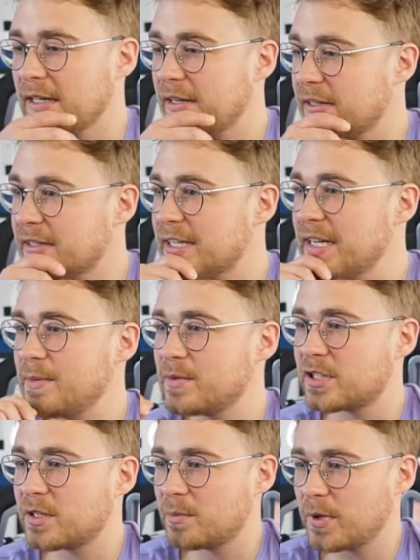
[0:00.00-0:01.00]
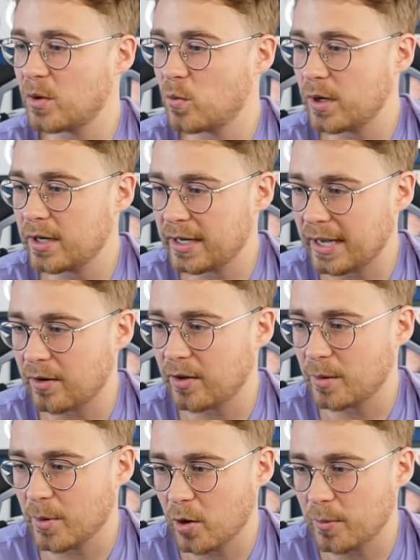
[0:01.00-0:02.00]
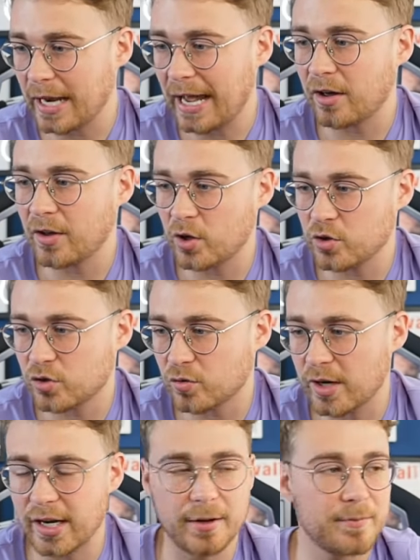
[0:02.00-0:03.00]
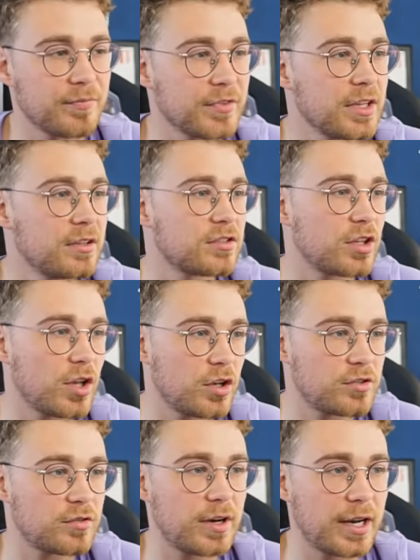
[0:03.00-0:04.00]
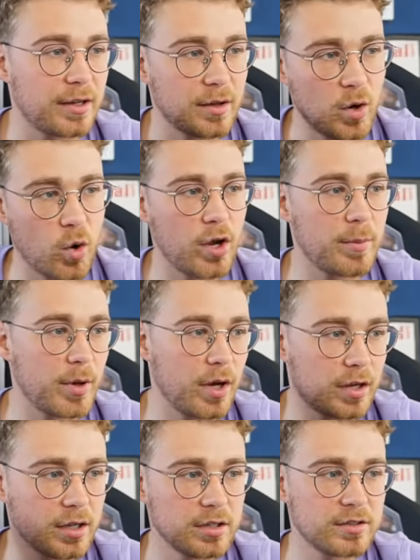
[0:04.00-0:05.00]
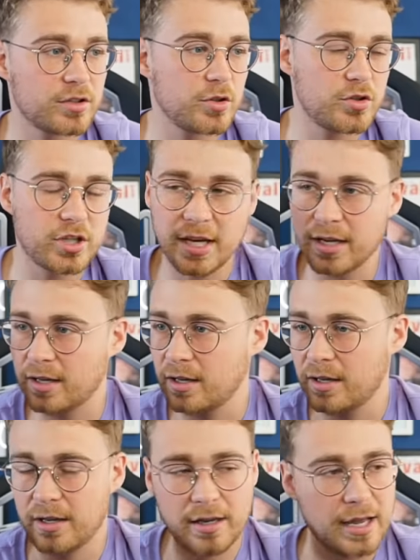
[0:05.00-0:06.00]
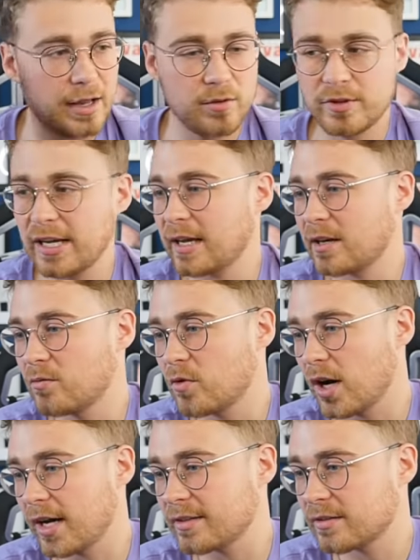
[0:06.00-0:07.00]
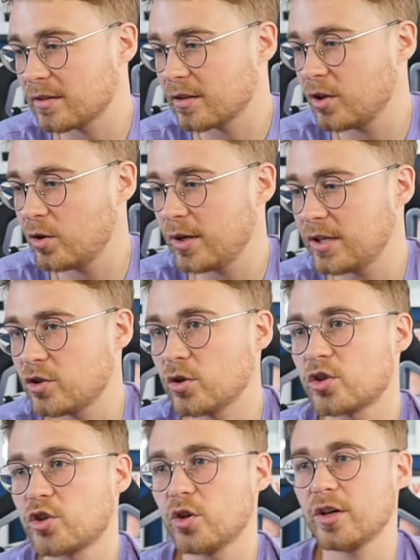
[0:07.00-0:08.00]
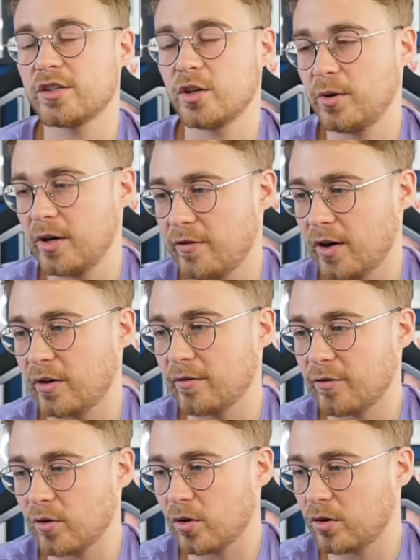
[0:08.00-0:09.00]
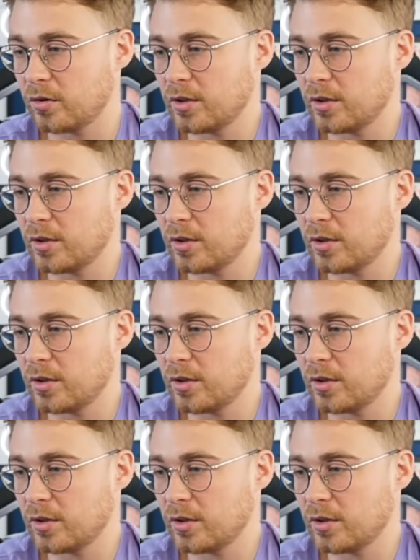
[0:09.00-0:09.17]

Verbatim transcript: seems to be winning out at the moment. Out of those three. So those three, Højbjerg, Souček and Declan Rice. Who is your choice? Who are you voting for?